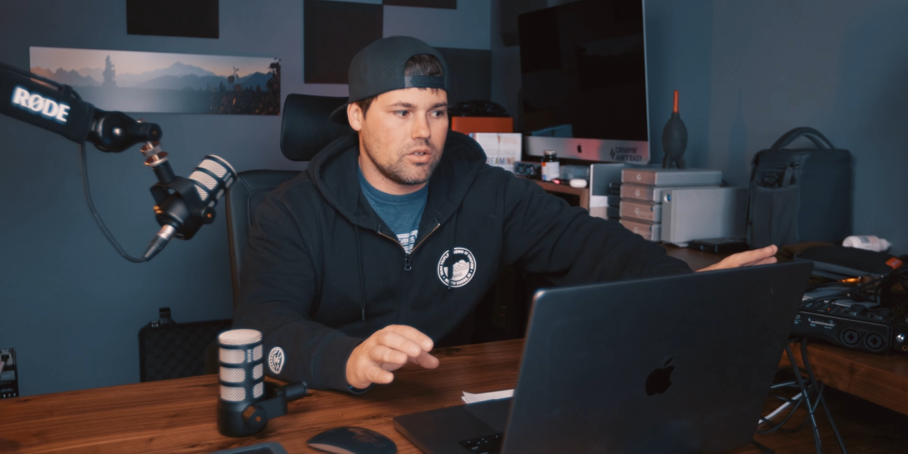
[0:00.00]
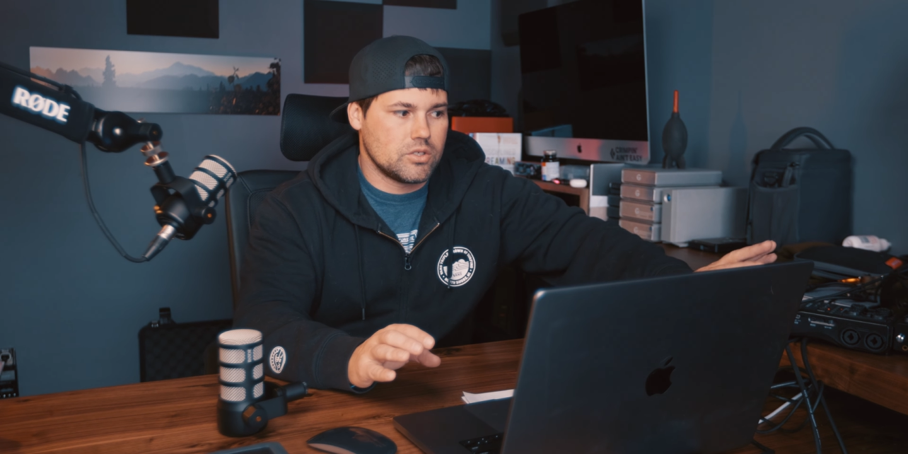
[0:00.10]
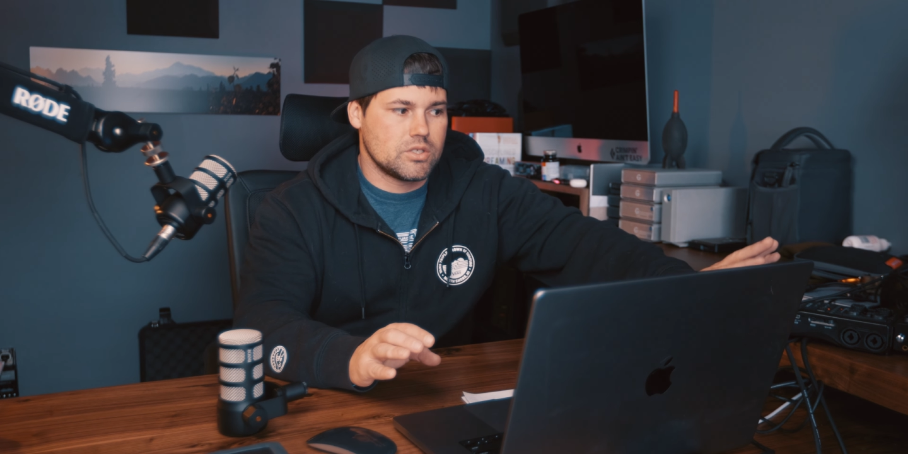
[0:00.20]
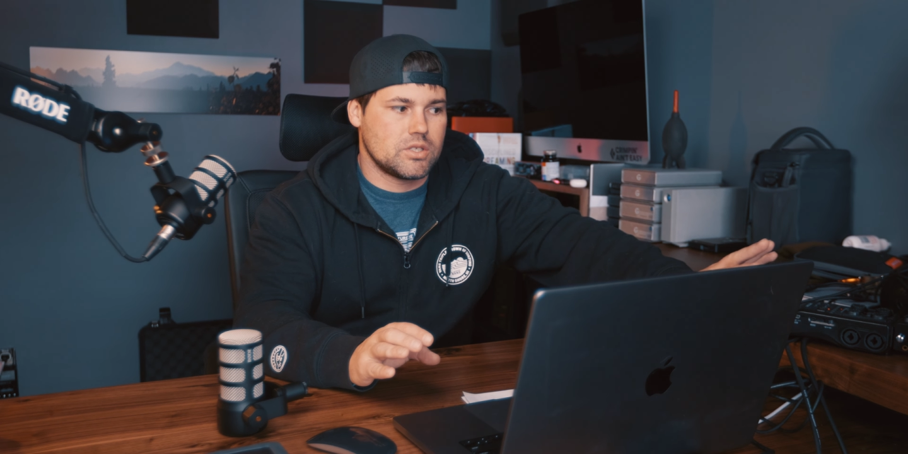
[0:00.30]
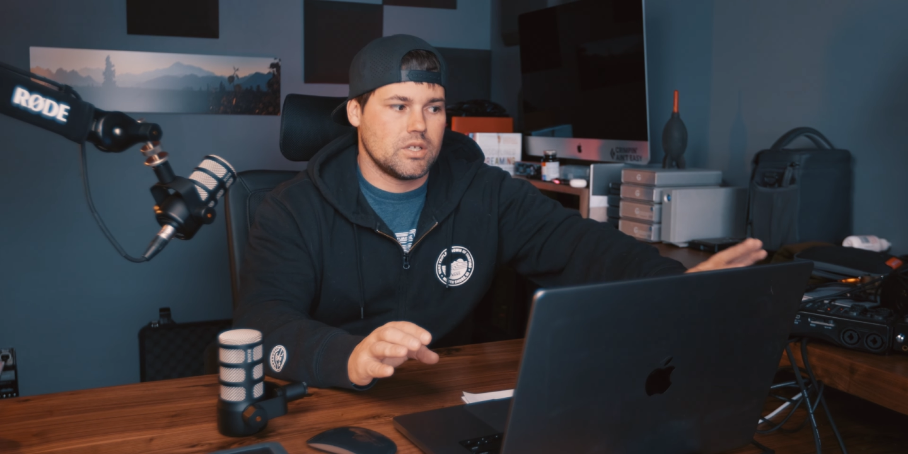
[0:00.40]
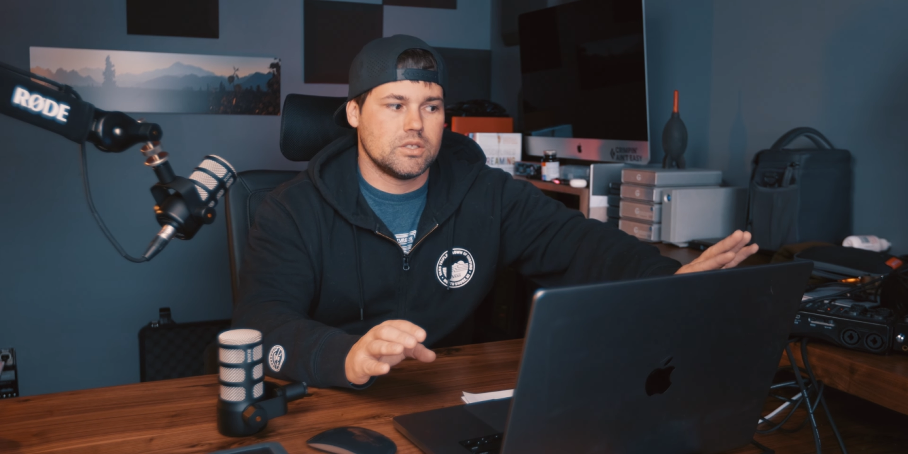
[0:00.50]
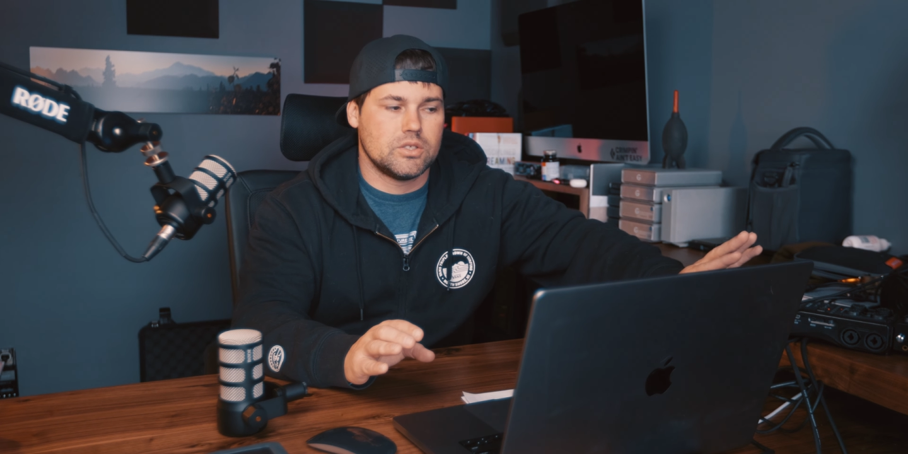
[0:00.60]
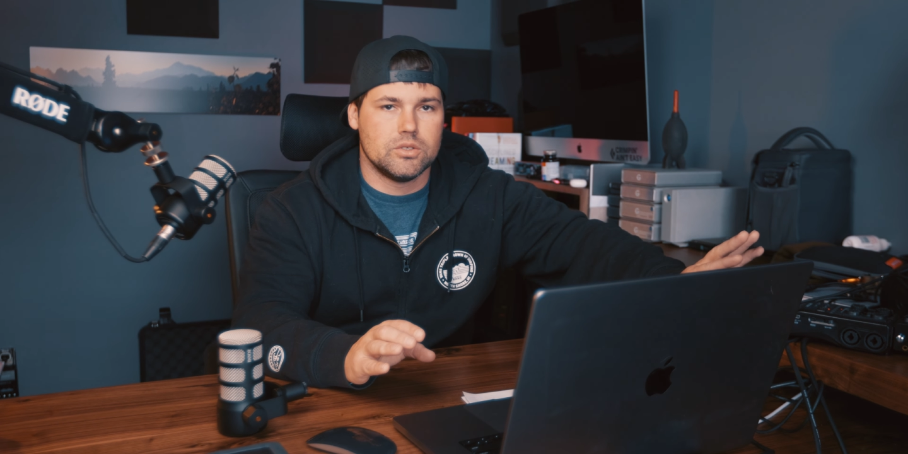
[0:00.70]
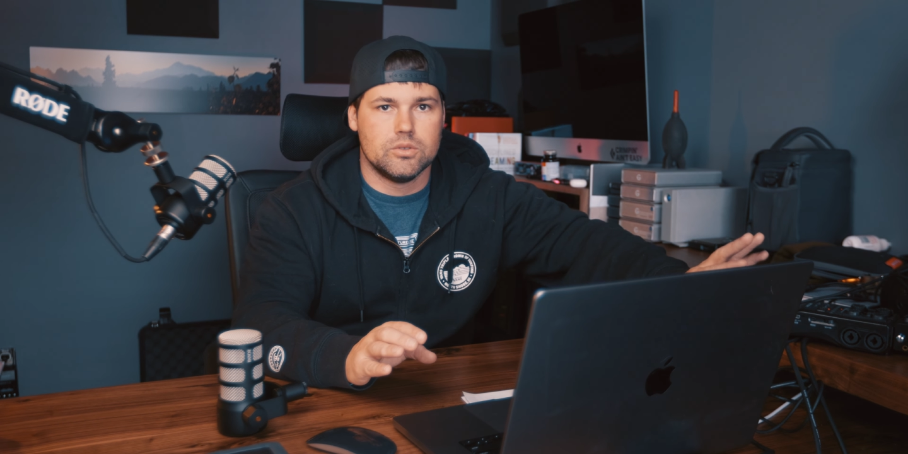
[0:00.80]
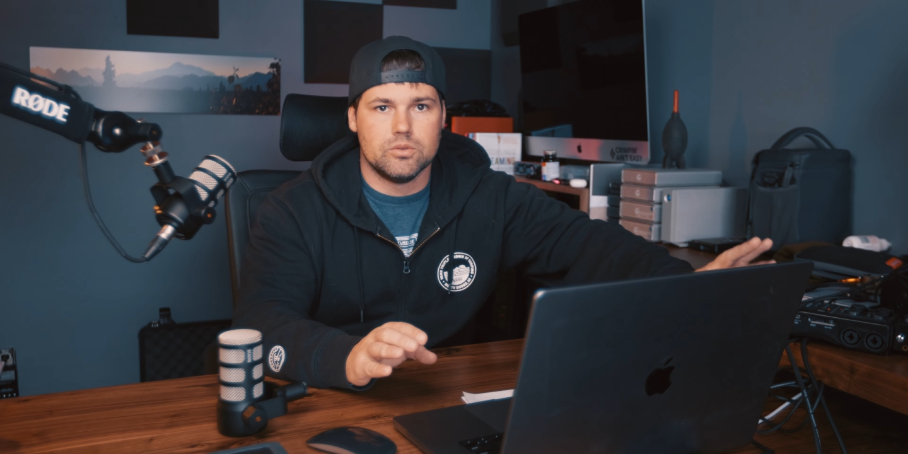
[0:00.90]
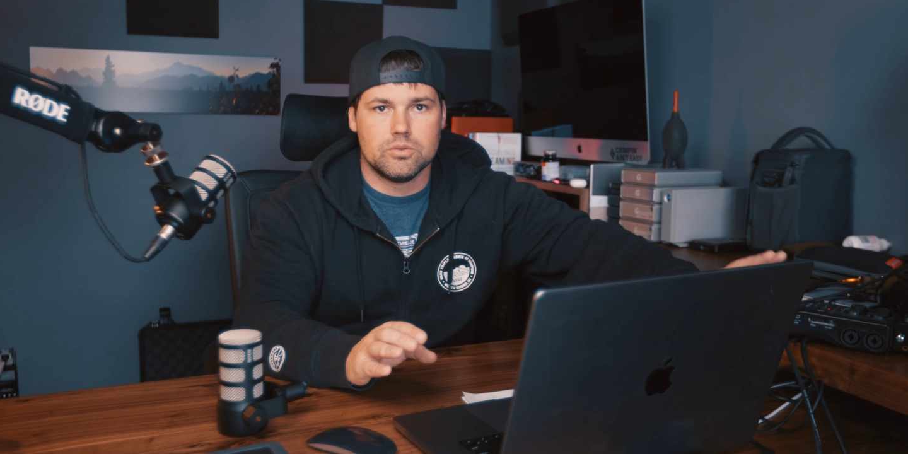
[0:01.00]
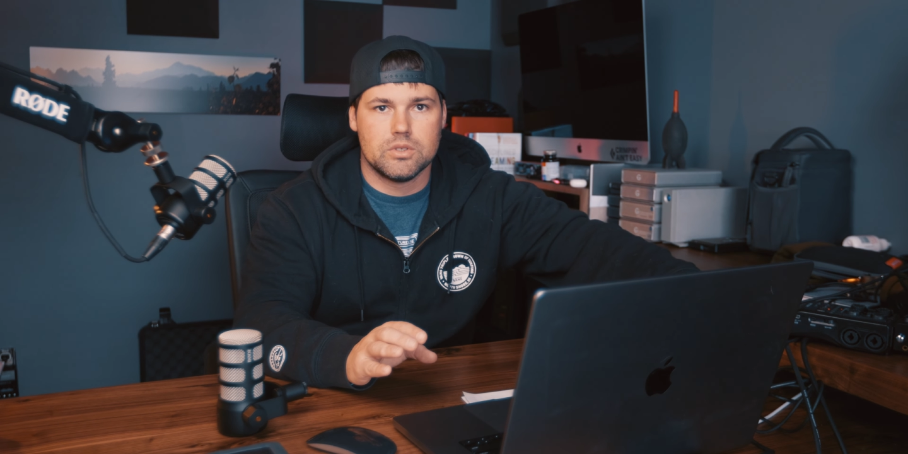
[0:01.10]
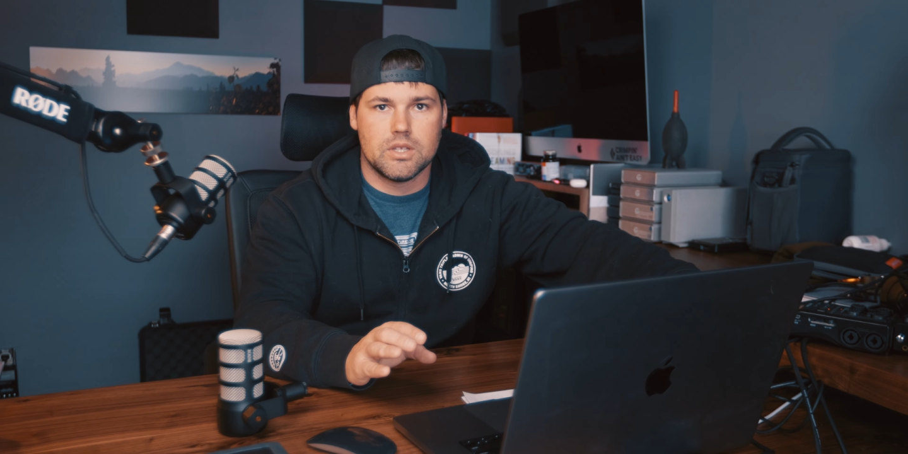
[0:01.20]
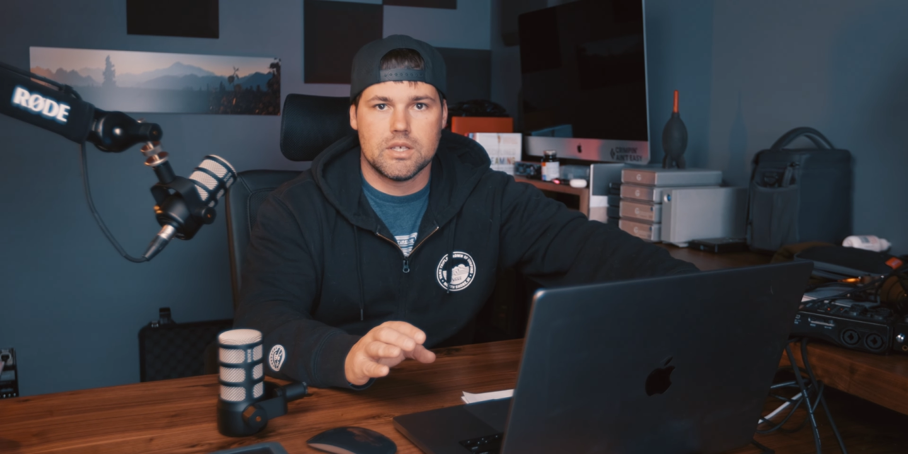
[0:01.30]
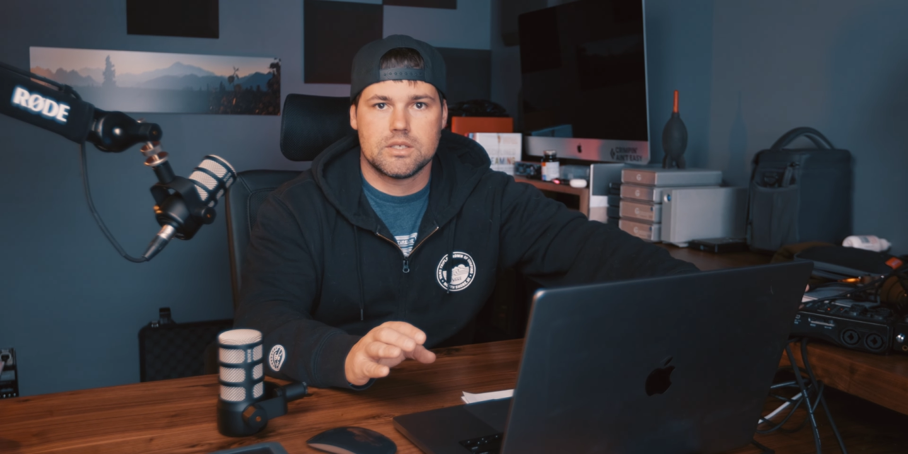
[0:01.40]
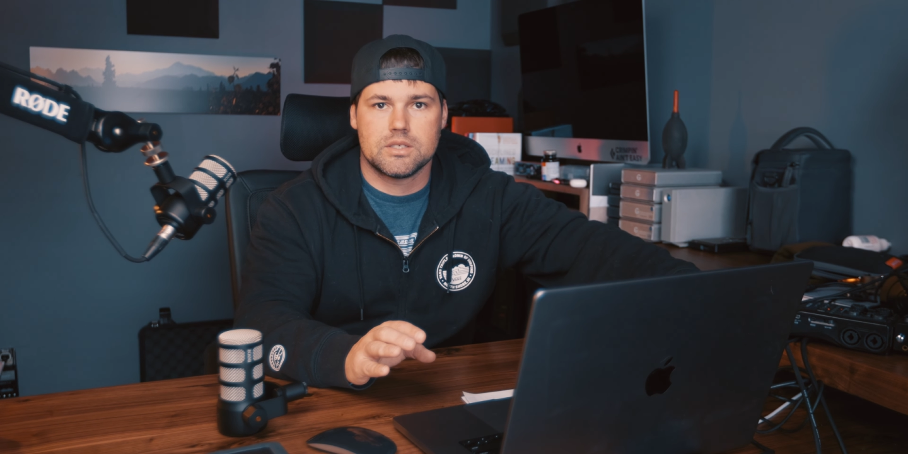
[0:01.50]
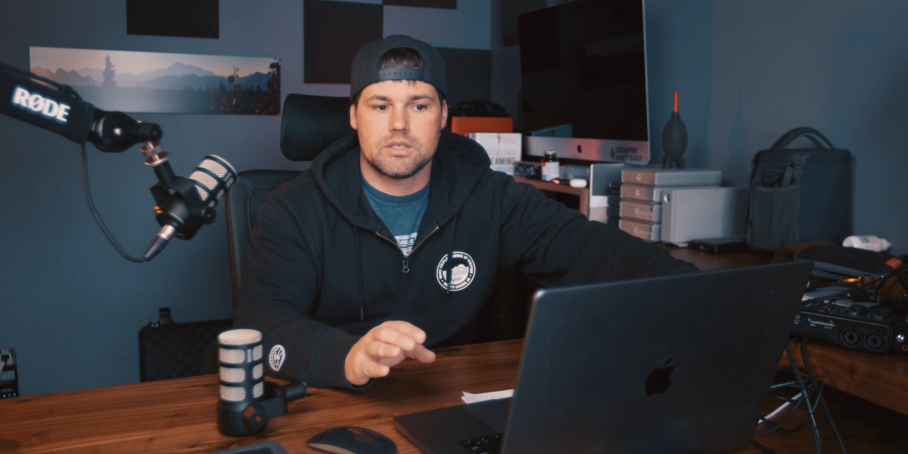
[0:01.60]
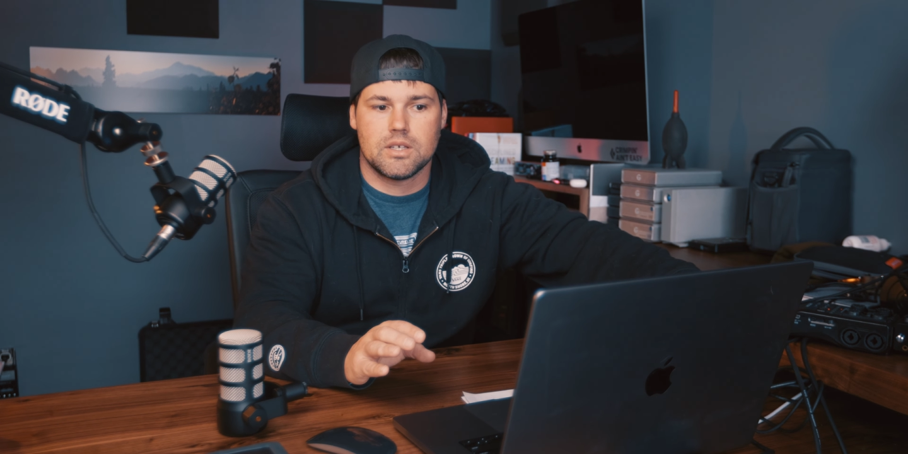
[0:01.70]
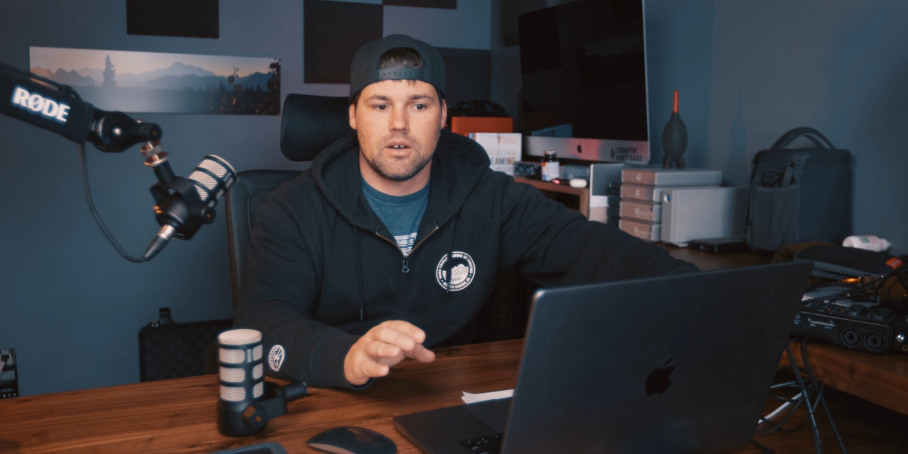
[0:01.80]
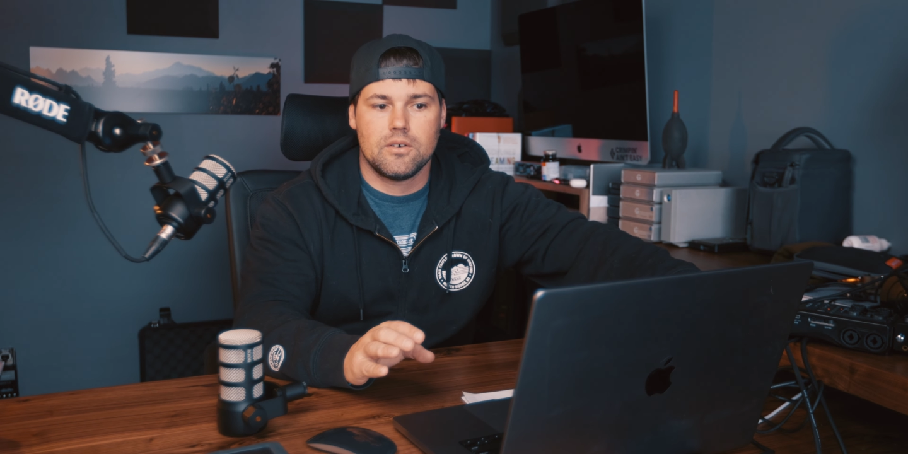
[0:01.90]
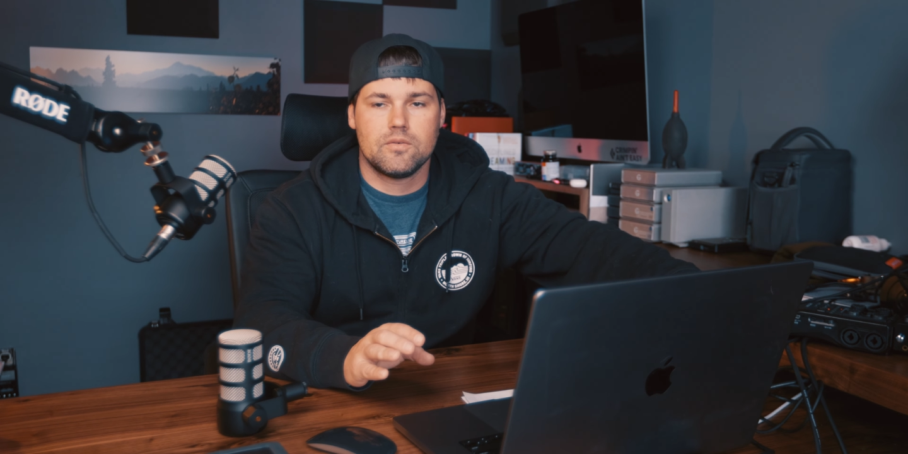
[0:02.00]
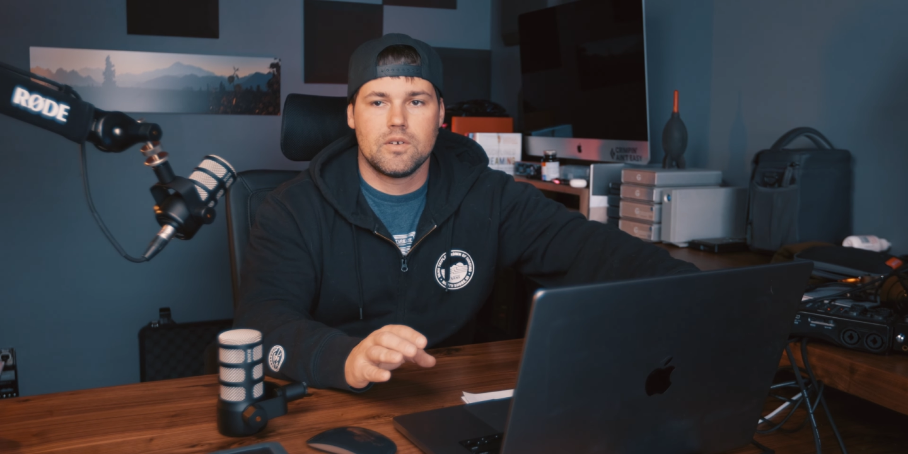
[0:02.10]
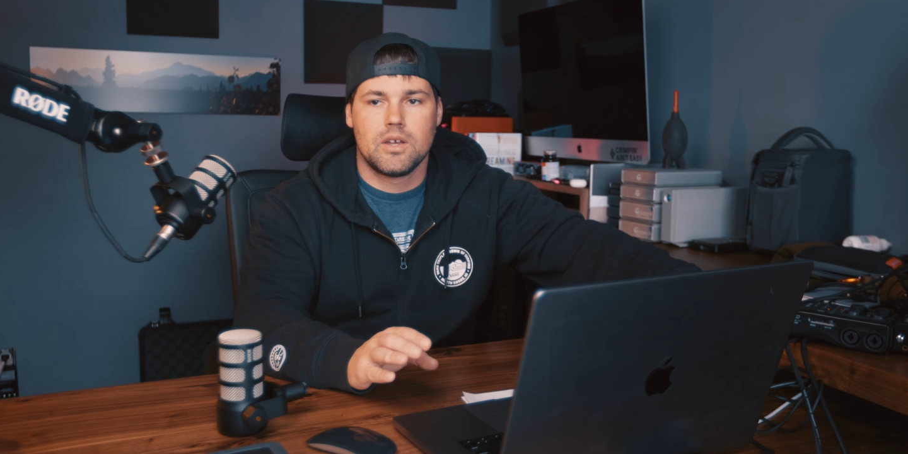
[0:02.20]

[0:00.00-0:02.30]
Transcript: just into this itself,